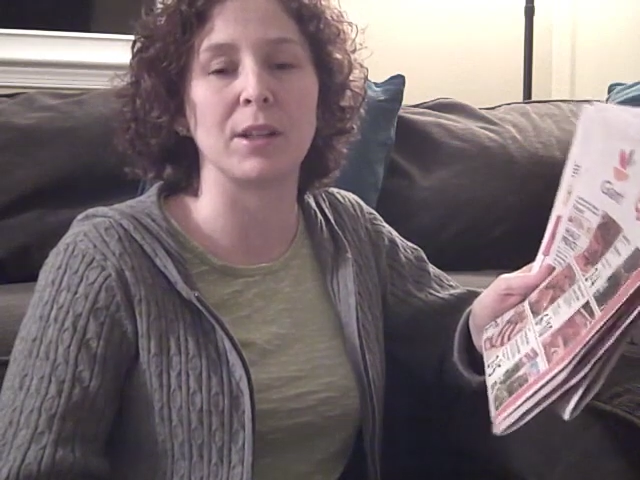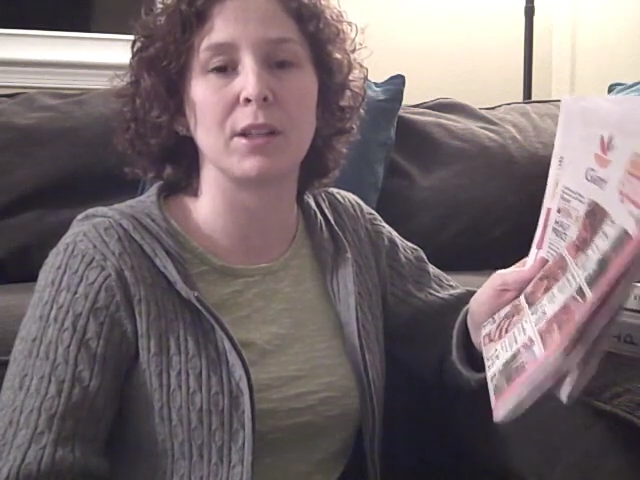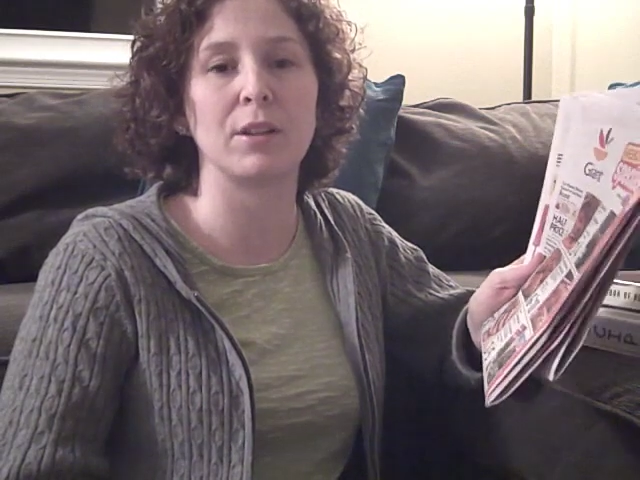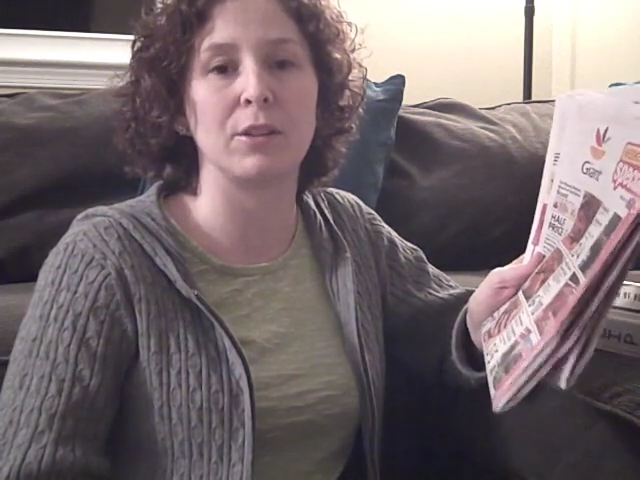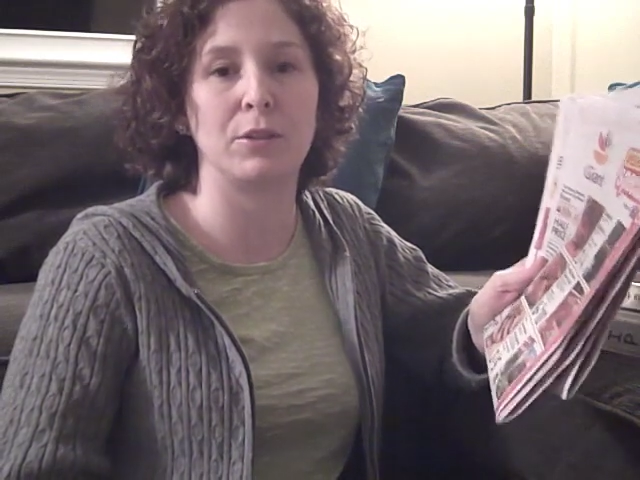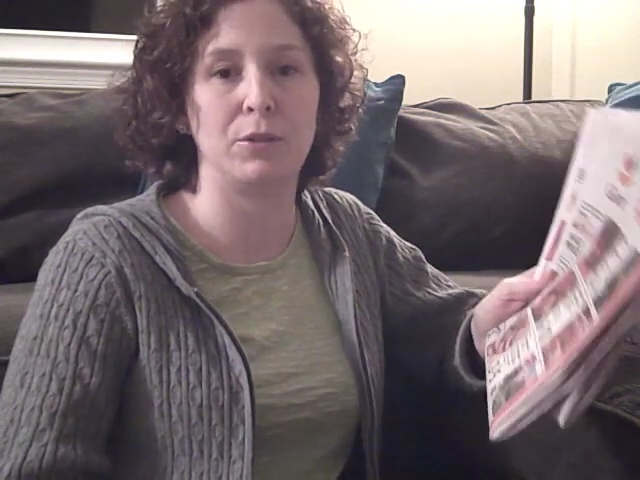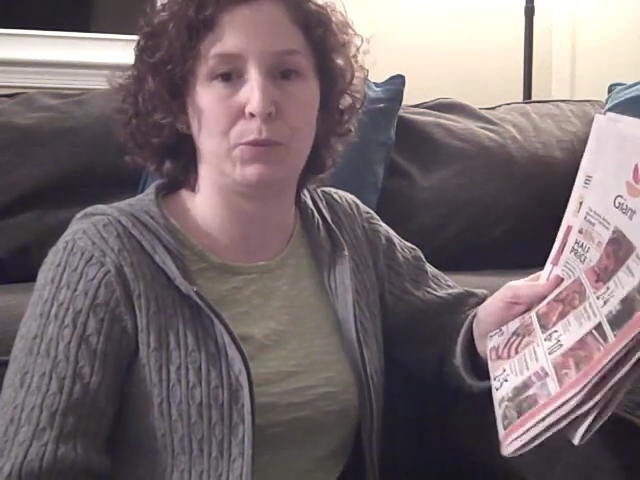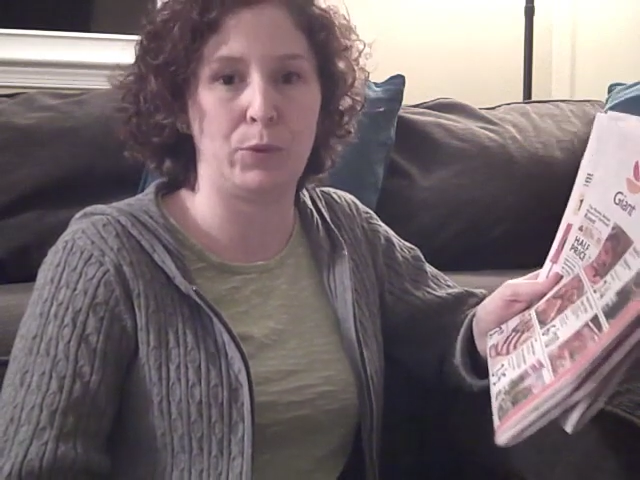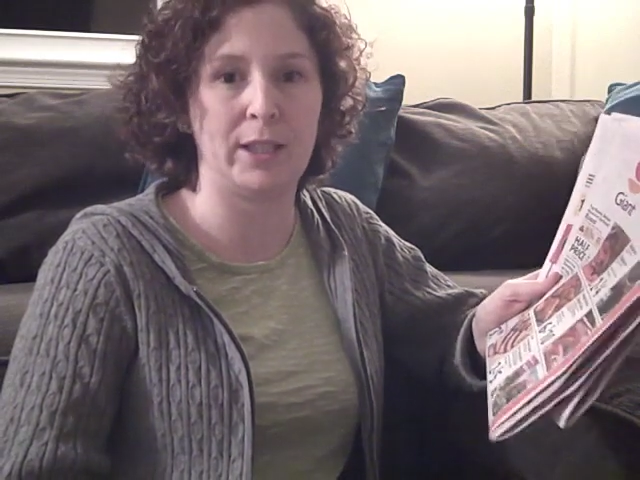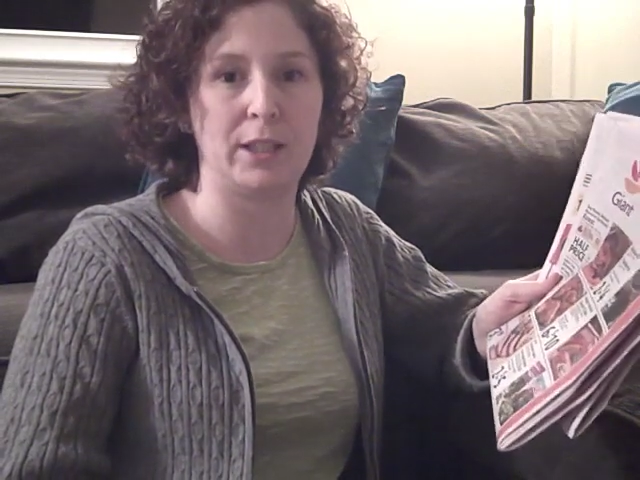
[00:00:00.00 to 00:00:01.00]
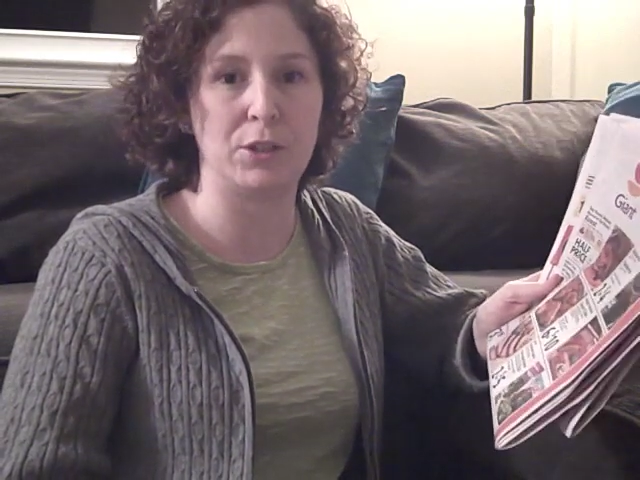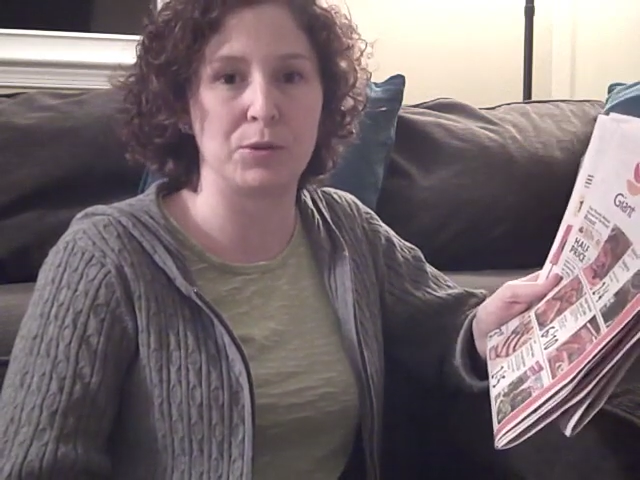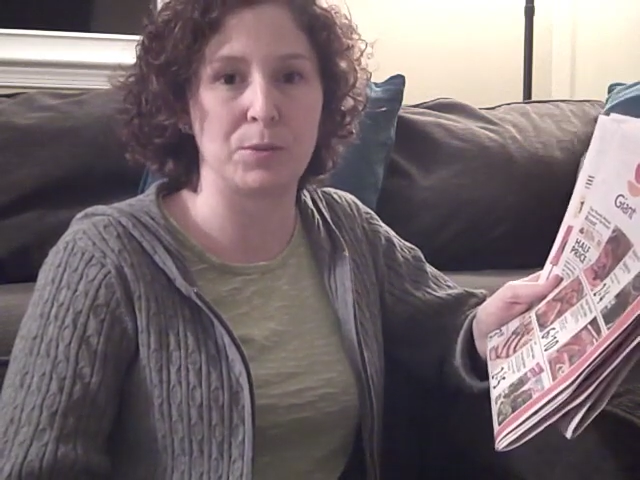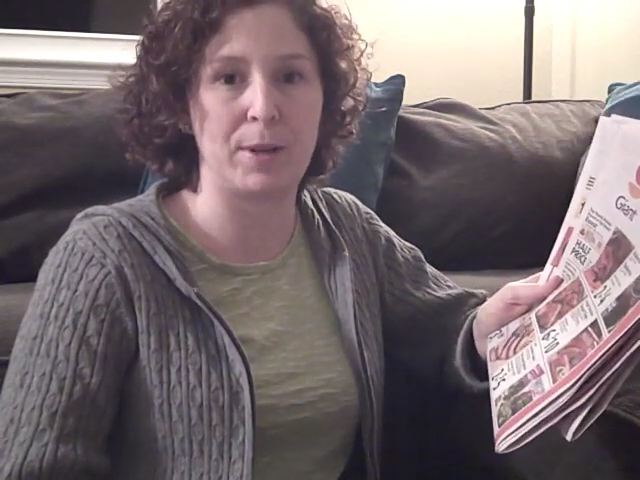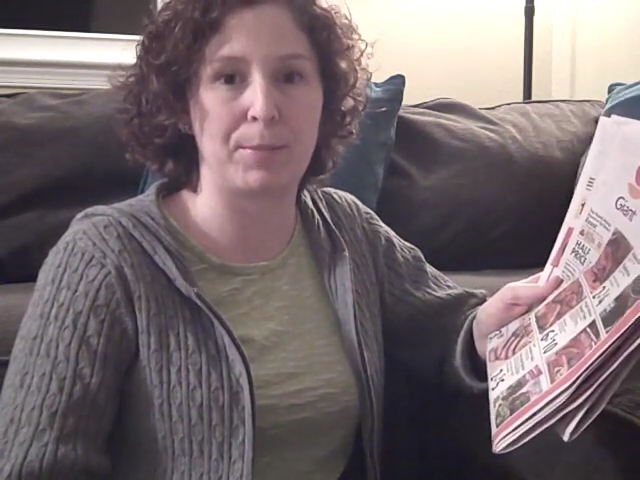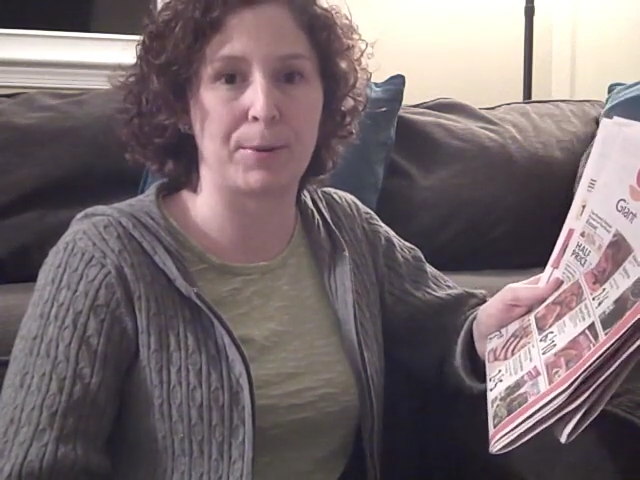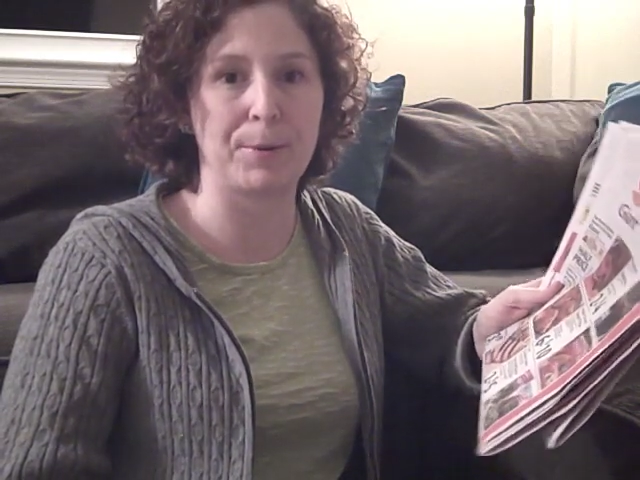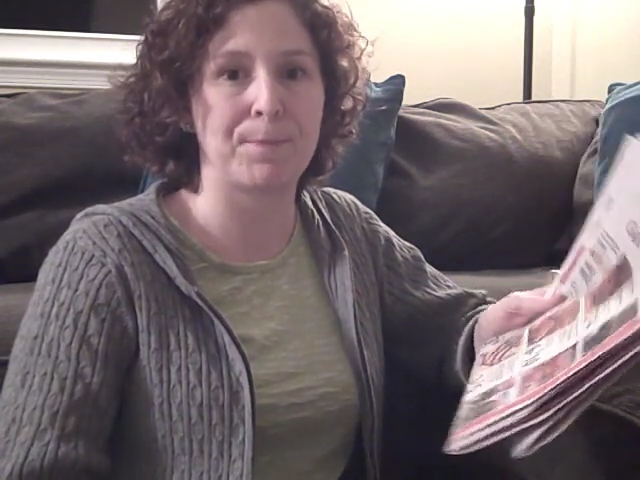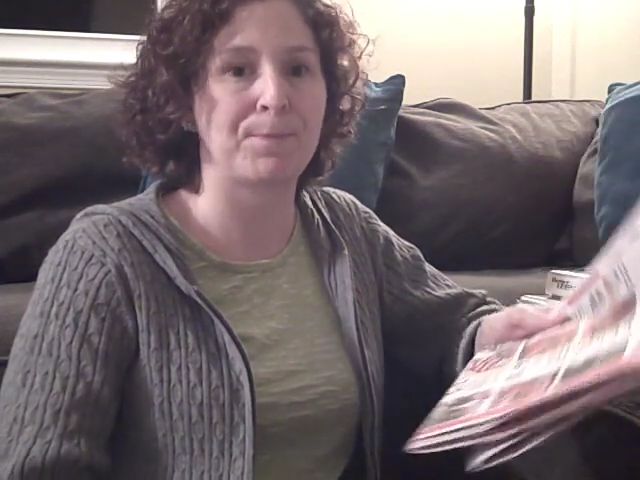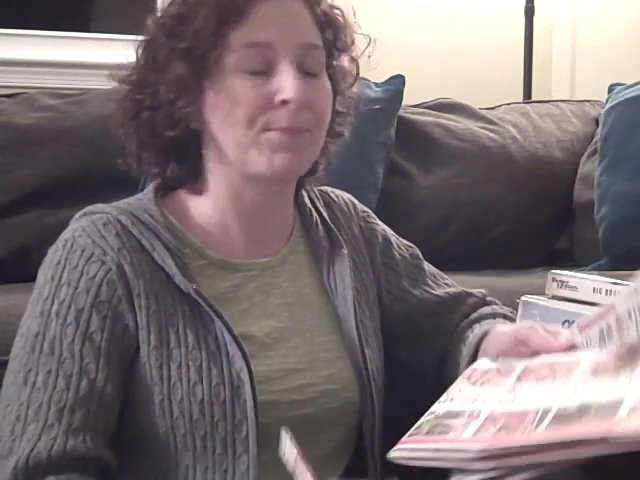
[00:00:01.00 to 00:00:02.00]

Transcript: in the weekly newspaper.